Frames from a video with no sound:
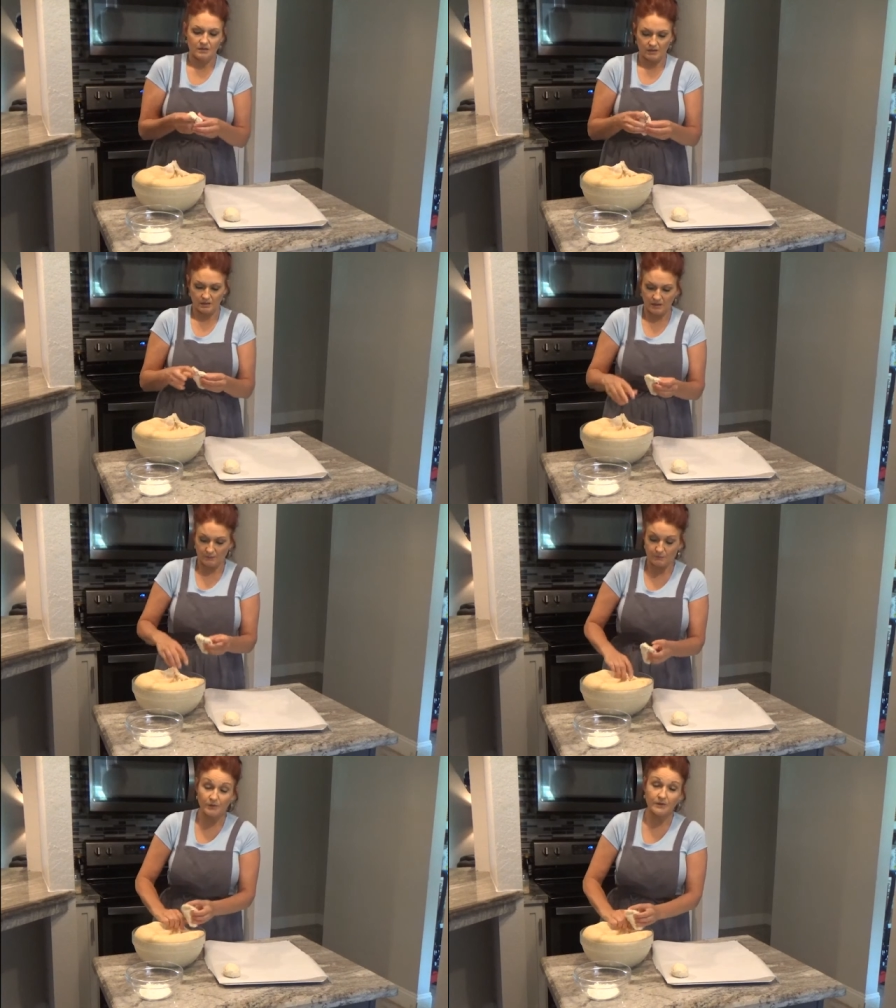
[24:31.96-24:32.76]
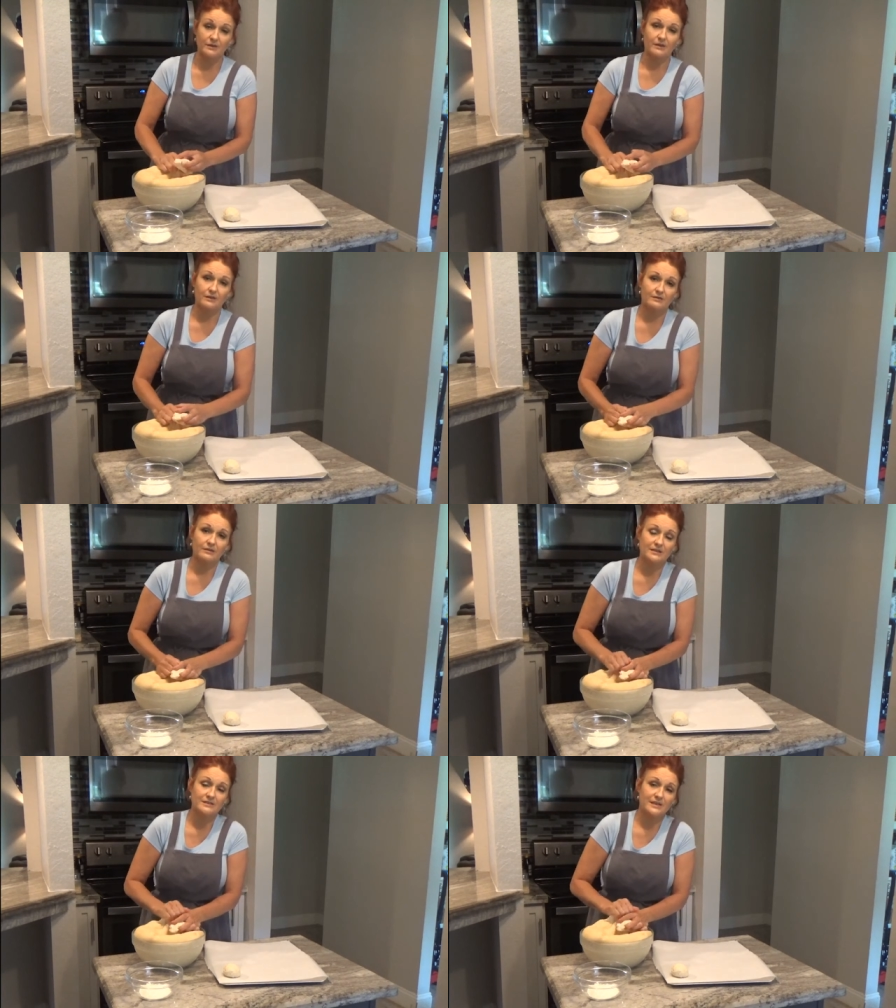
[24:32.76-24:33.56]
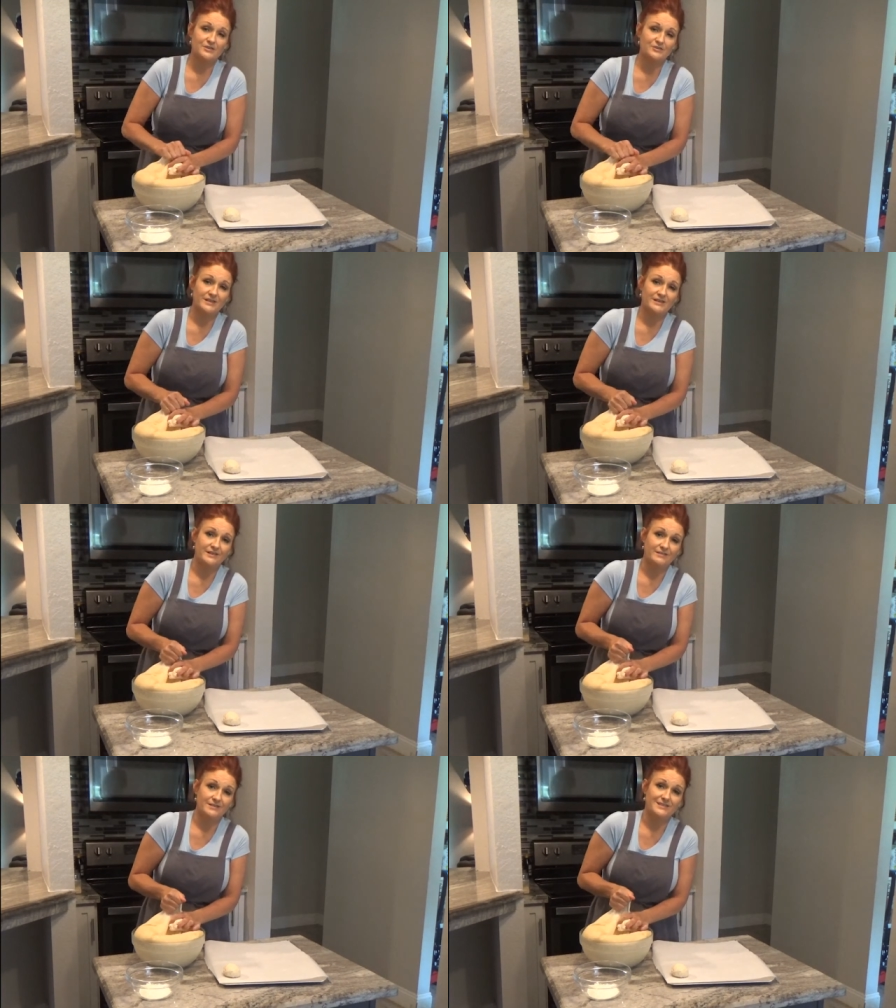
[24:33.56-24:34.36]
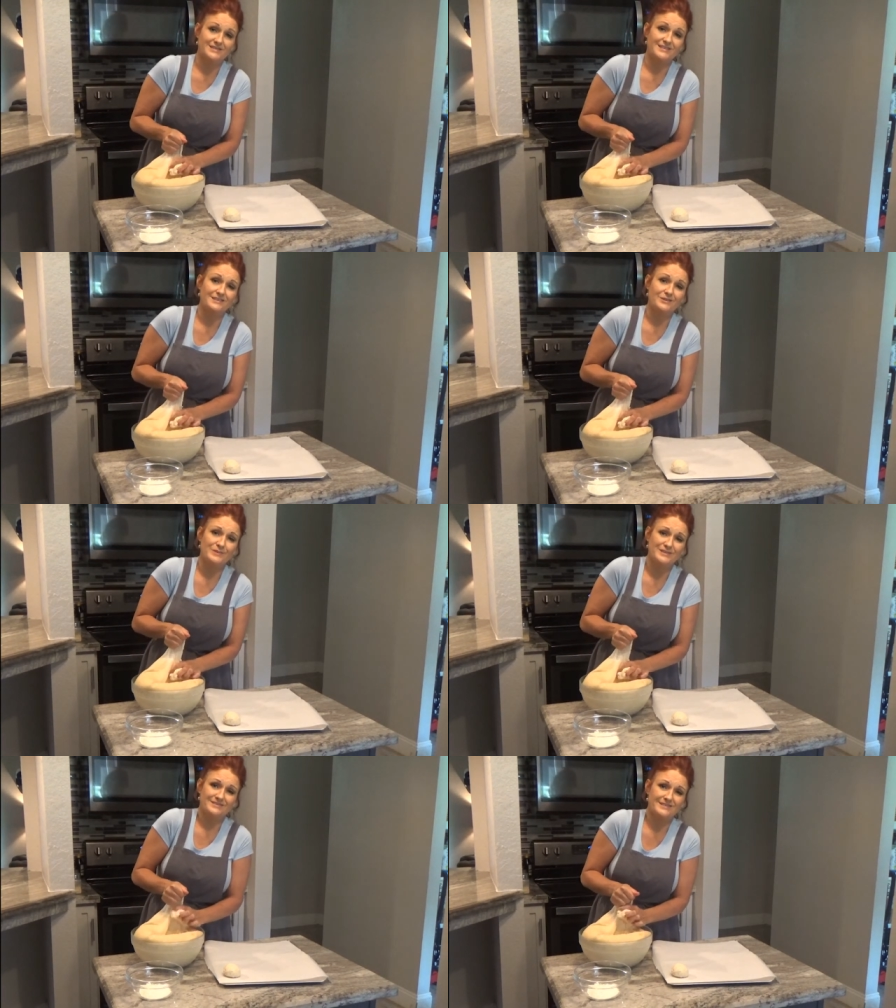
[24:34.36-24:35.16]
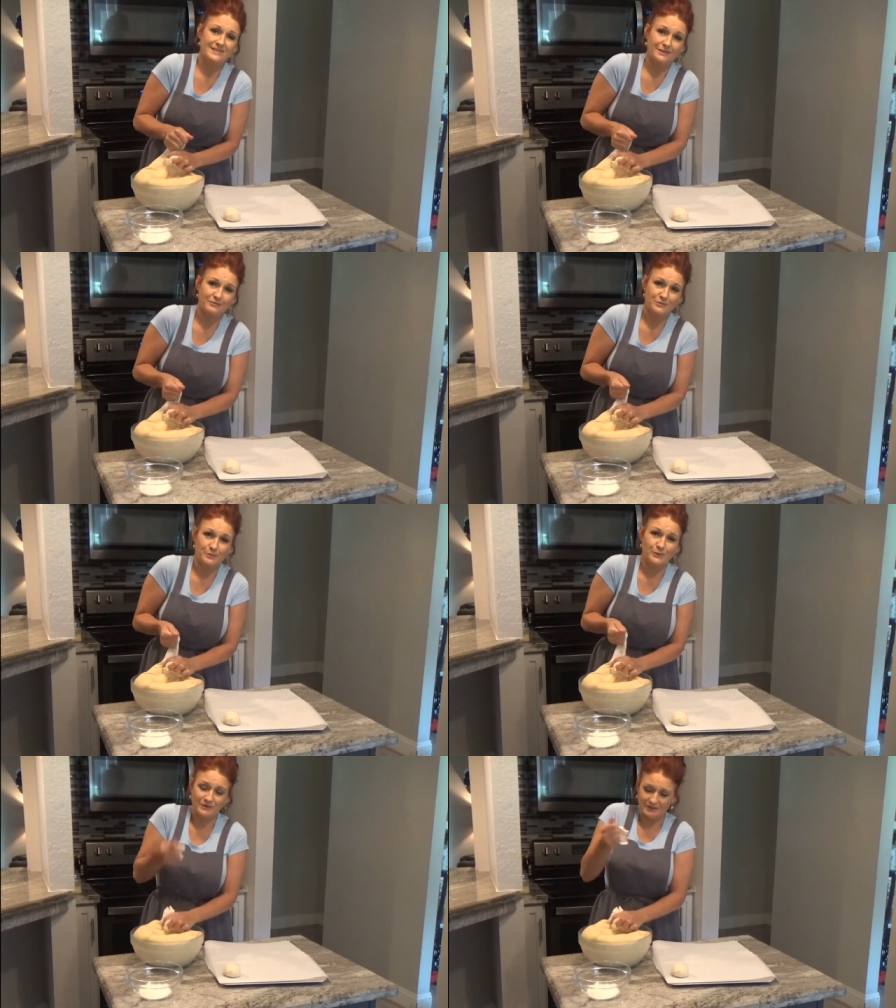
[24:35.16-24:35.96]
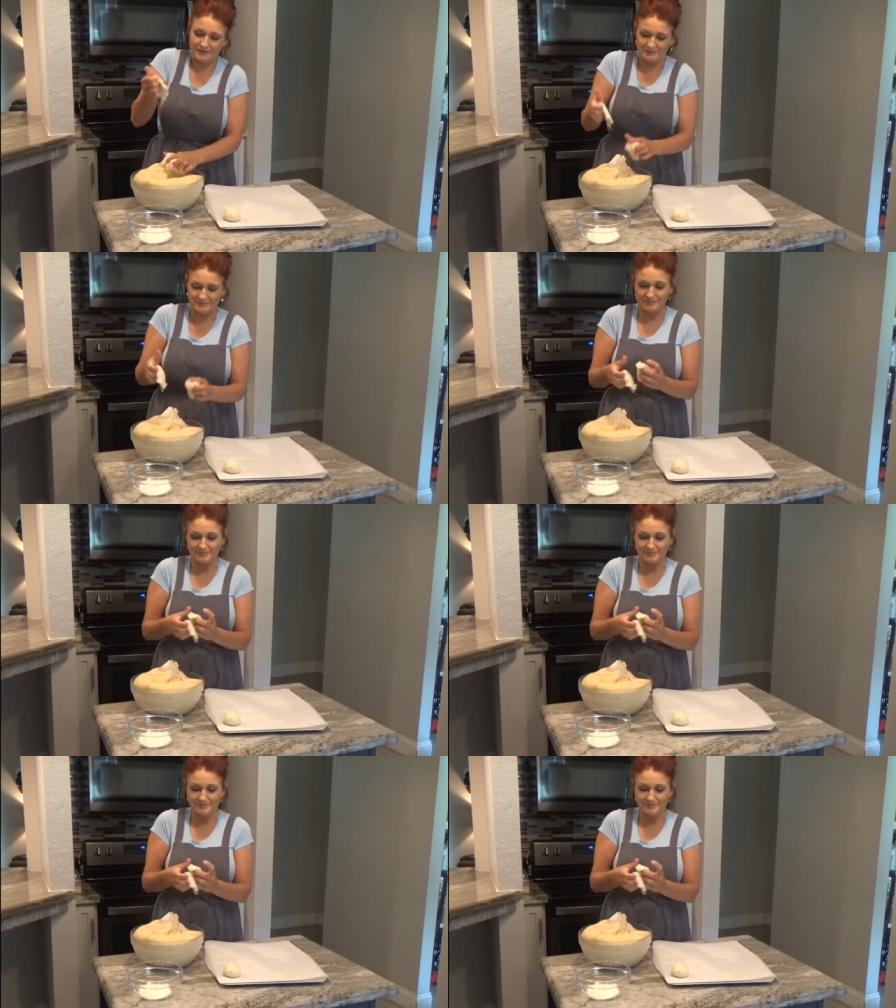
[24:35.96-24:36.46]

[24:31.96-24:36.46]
And I'm really not exaggerating here. This is a little bit tough to pull up.